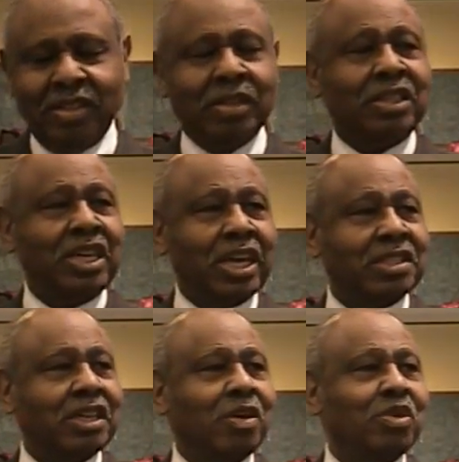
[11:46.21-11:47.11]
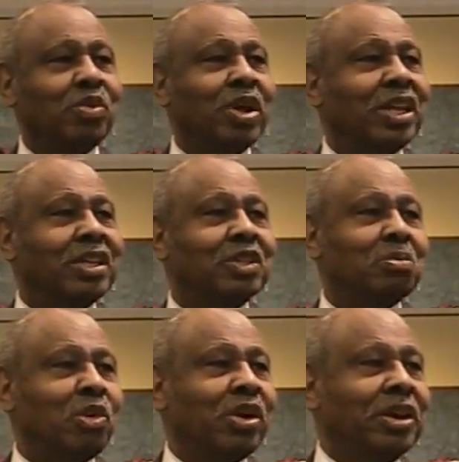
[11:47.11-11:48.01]
the text that we read this
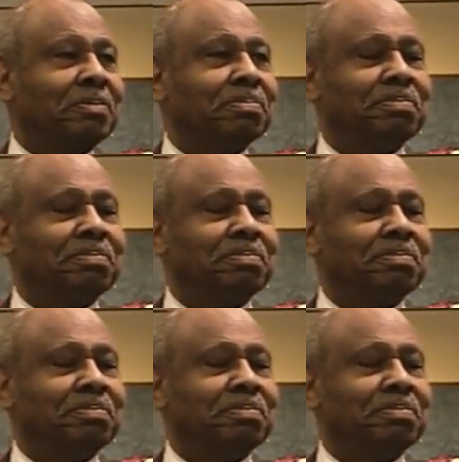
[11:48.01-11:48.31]
morning.